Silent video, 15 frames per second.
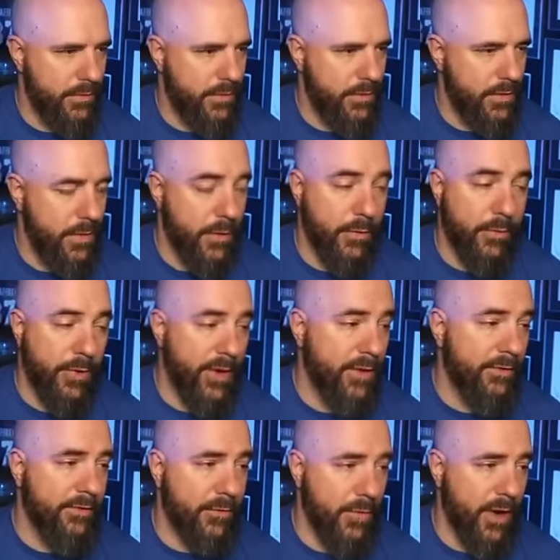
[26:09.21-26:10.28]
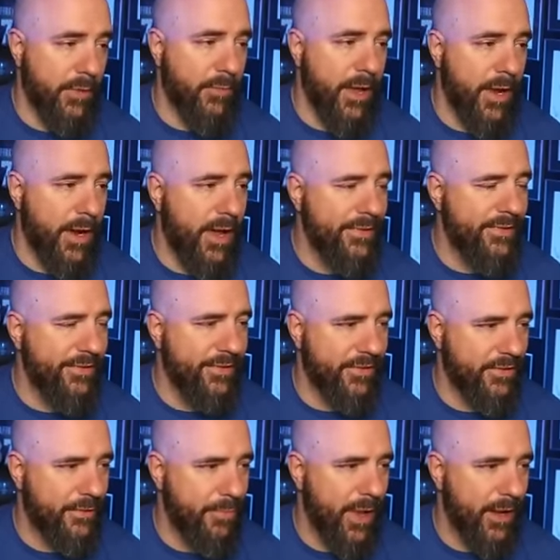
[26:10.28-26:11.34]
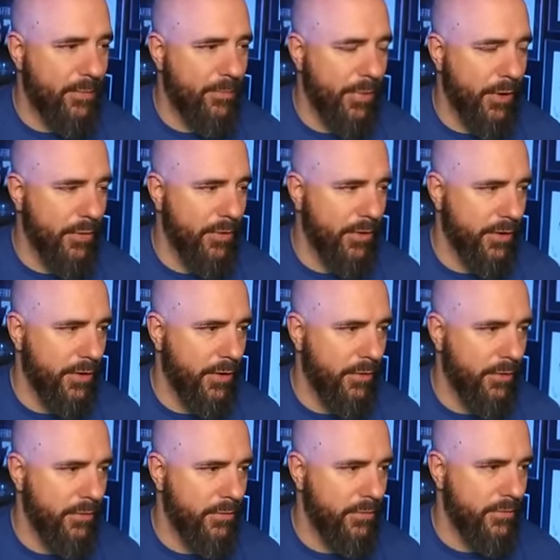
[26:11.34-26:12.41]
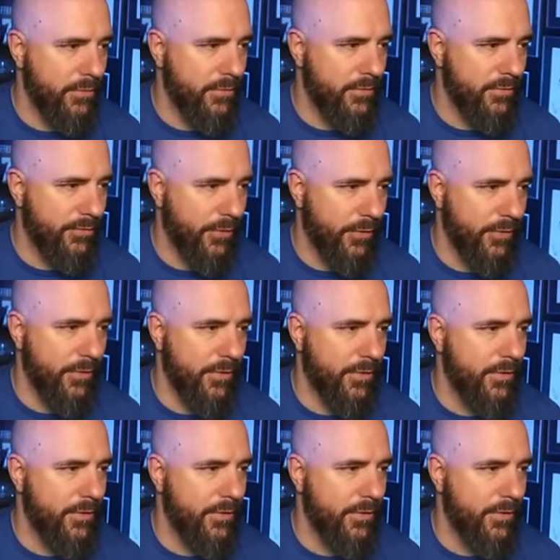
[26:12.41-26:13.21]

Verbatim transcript: No, the Reed is the running back. I just expect Bo to go further.